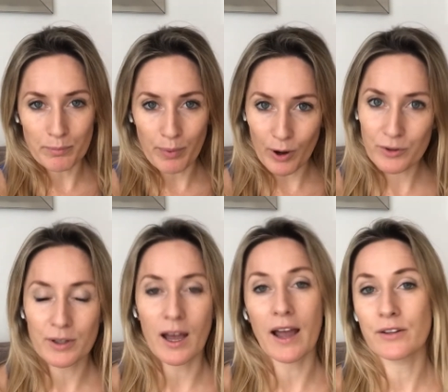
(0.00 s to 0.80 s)
both
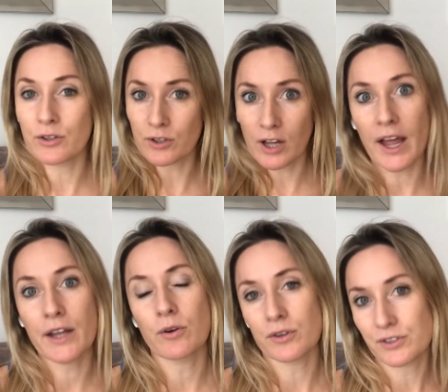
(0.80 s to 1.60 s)
either your
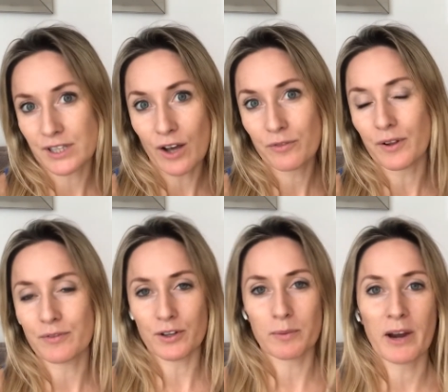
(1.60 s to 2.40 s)
client or yourself
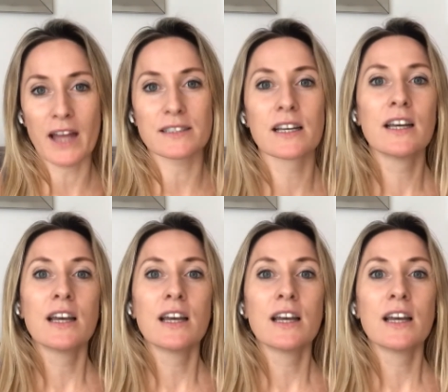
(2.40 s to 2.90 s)
if you're the brand